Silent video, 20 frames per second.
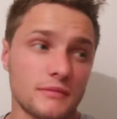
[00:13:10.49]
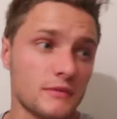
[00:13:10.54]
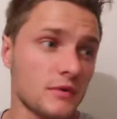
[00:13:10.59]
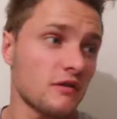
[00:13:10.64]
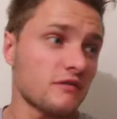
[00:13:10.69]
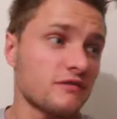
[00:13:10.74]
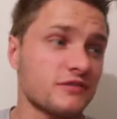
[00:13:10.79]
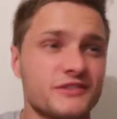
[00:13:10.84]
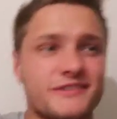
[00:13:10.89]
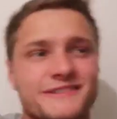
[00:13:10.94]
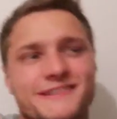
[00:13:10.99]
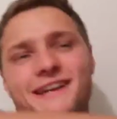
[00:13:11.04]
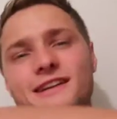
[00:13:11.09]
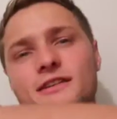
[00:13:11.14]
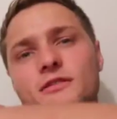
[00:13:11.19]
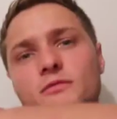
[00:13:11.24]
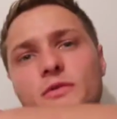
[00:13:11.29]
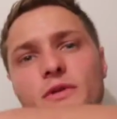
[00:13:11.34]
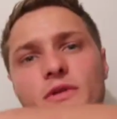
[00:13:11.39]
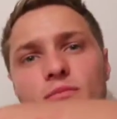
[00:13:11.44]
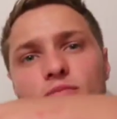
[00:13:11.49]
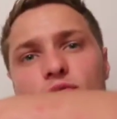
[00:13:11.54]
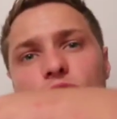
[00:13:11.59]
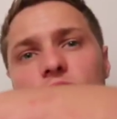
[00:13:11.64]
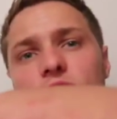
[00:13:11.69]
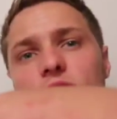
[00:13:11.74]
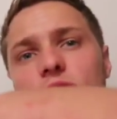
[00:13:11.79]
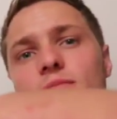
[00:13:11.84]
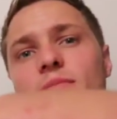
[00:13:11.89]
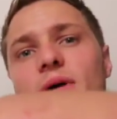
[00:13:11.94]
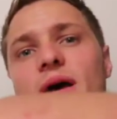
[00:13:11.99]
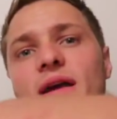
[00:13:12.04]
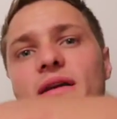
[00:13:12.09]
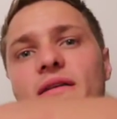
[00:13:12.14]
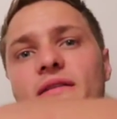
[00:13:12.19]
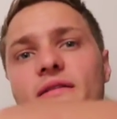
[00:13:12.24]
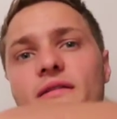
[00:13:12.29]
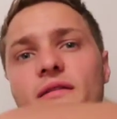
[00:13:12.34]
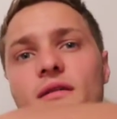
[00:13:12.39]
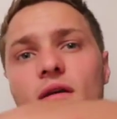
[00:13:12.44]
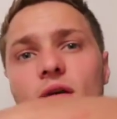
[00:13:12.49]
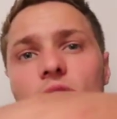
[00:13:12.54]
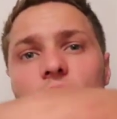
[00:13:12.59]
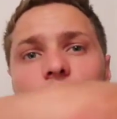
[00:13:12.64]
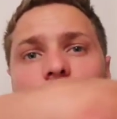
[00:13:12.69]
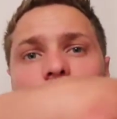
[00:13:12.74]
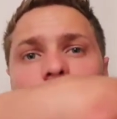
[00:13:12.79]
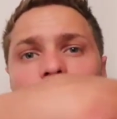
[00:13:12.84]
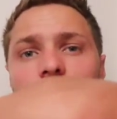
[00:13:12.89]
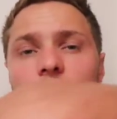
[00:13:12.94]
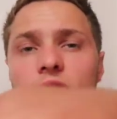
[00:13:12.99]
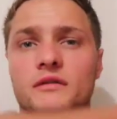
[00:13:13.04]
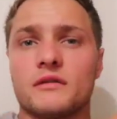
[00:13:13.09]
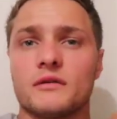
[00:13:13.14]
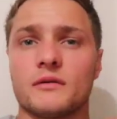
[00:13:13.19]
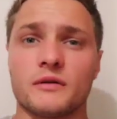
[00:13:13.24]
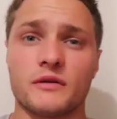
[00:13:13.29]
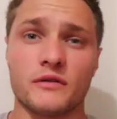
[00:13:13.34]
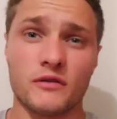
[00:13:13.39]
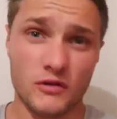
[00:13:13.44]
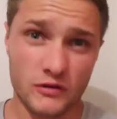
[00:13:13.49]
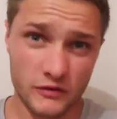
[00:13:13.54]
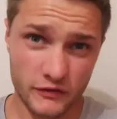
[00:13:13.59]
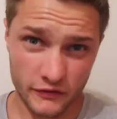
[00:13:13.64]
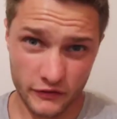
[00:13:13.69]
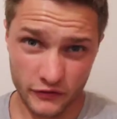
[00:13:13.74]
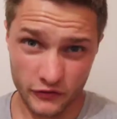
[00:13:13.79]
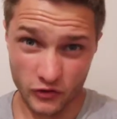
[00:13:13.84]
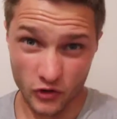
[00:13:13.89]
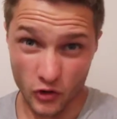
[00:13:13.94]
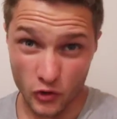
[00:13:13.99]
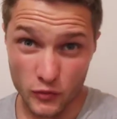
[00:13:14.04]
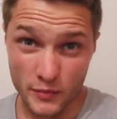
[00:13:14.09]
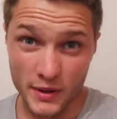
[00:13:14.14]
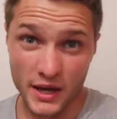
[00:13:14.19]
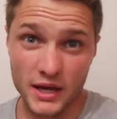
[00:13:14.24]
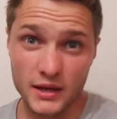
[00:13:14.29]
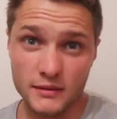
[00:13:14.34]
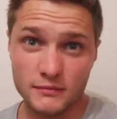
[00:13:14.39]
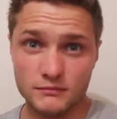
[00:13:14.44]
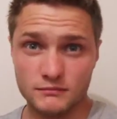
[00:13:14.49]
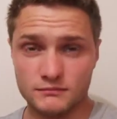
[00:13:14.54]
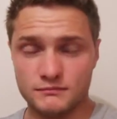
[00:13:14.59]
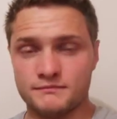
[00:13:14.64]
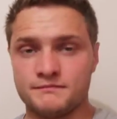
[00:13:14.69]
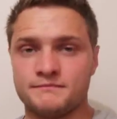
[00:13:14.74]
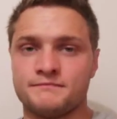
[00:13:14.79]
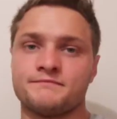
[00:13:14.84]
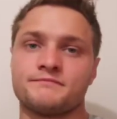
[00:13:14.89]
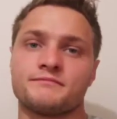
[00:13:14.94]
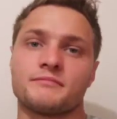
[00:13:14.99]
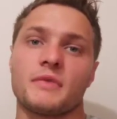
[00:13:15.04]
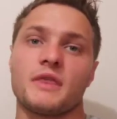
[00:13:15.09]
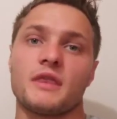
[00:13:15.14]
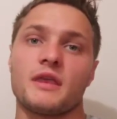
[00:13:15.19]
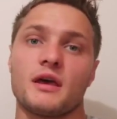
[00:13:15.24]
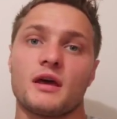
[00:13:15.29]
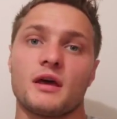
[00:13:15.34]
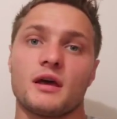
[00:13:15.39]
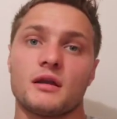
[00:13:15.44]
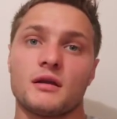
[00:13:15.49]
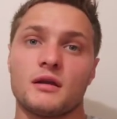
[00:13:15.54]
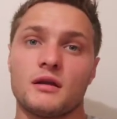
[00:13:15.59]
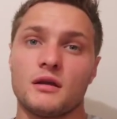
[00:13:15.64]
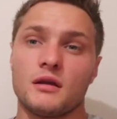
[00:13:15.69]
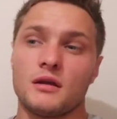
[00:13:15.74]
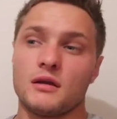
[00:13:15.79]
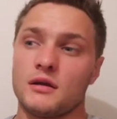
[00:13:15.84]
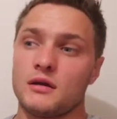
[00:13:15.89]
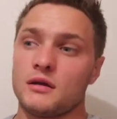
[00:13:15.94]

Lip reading: I've started with a pretty good base, so it's not so bad that